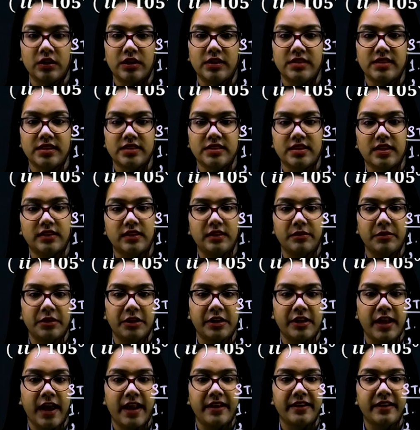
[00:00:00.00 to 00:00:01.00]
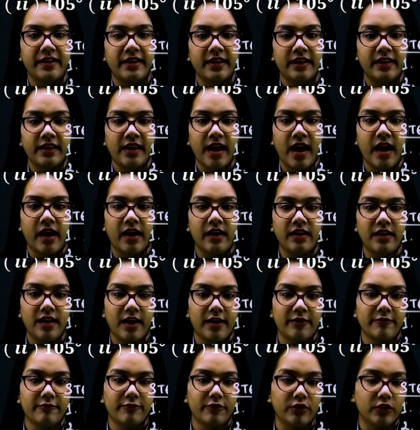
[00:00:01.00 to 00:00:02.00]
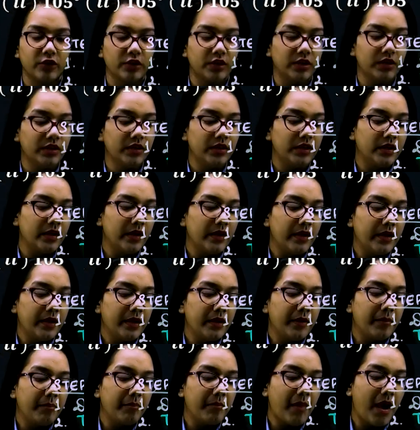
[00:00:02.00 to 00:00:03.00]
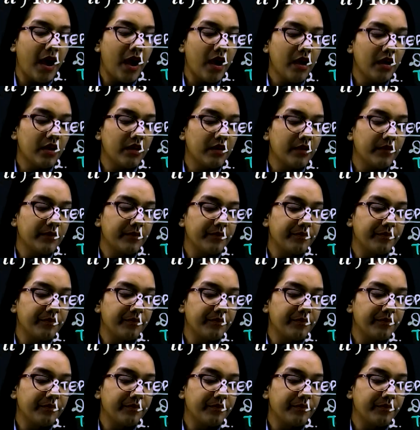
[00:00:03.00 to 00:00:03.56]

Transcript: this is nothing but a 90-degree angle, and further mark